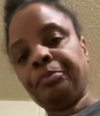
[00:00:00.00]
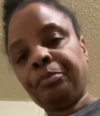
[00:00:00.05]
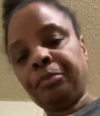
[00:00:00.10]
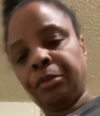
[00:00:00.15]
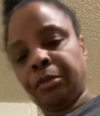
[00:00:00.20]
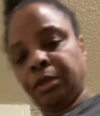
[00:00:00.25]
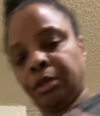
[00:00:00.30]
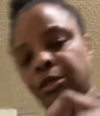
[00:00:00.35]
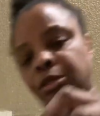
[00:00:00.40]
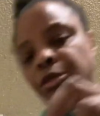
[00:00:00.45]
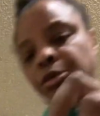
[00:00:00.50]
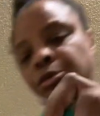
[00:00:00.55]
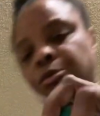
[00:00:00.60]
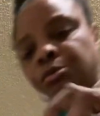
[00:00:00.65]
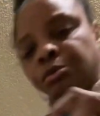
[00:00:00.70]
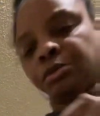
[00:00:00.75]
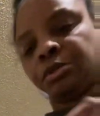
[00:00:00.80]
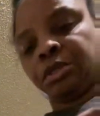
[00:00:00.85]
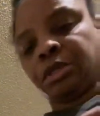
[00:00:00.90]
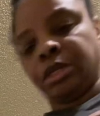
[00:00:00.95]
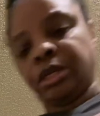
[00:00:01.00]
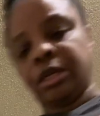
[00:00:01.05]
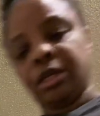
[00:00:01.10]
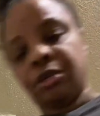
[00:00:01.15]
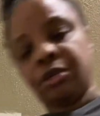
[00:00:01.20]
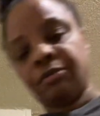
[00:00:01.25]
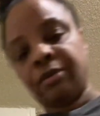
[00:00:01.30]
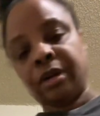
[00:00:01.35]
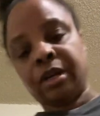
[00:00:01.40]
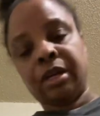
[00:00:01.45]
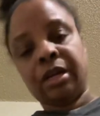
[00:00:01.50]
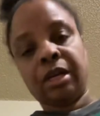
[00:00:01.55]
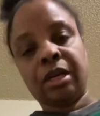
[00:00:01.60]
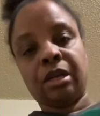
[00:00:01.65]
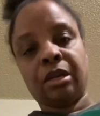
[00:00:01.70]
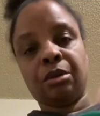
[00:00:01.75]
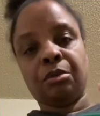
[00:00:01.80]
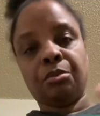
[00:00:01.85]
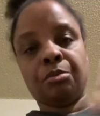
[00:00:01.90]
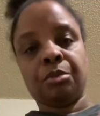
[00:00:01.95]
So this right here,
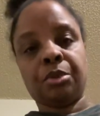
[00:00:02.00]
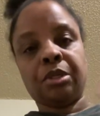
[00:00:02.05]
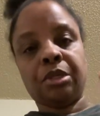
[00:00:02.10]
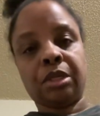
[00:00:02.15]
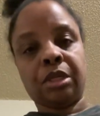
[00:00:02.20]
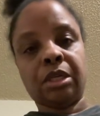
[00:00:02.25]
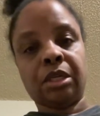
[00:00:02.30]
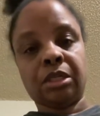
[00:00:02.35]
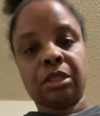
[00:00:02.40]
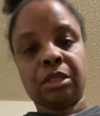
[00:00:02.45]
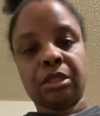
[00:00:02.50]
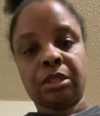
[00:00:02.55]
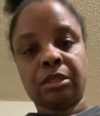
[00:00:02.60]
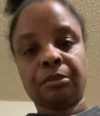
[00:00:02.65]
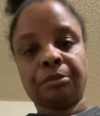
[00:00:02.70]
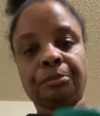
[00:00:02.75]
you put this